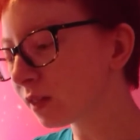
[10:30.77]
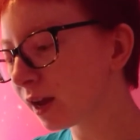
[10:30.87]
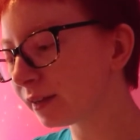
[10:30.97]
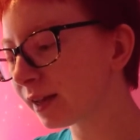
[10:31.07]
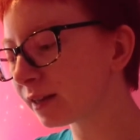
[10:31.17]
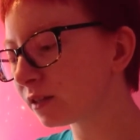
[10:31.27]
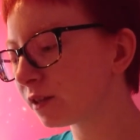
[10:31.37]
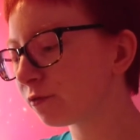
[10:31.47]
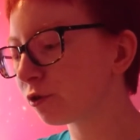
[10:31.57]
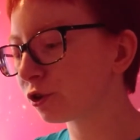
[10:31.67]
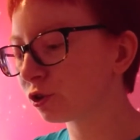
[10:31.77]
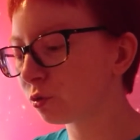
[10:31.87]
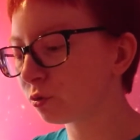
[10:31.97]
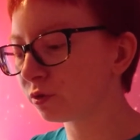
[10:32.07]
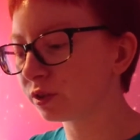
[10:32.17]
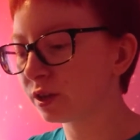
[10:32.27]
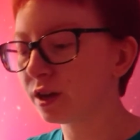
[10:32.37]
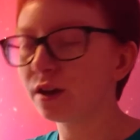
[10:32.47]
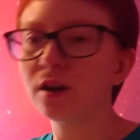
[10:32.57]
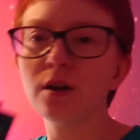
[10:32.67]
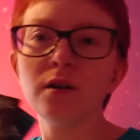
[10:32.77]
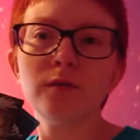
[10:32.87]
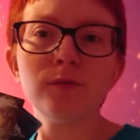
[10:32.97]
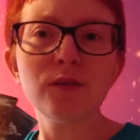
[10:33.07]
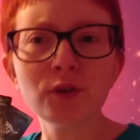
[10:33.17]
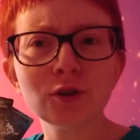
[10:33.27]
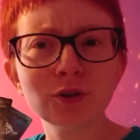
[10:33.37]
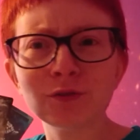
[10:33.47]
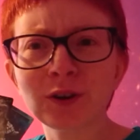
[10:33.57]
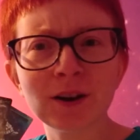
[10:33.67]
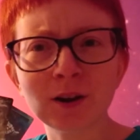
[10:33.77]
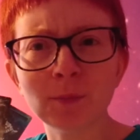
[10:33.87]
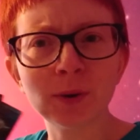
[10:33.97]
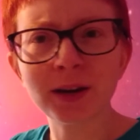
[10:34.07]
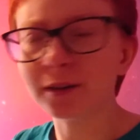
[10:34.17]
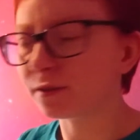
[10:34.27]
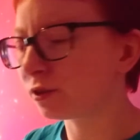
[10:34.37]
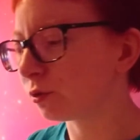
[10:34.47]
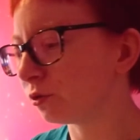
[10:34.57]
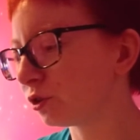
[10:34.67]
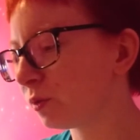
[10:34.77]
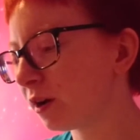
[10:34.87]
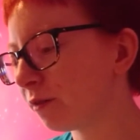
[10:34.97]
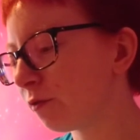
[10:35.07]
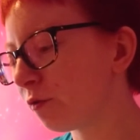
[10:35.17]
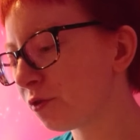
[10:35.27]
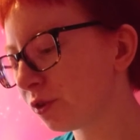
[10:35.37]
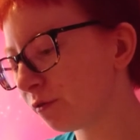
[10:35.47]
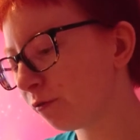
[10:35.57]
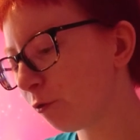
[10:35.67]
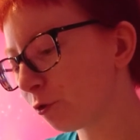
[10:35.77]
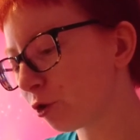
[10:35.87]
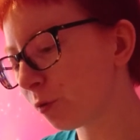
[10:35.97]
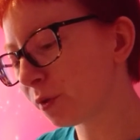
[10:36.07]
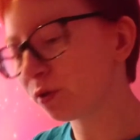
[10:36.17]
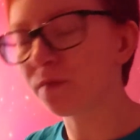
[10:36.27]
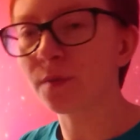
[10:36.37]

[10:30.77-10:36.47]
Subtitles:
And lastly, for our stones, we've not got very complicated stones. We have, obviously, 4 copies of the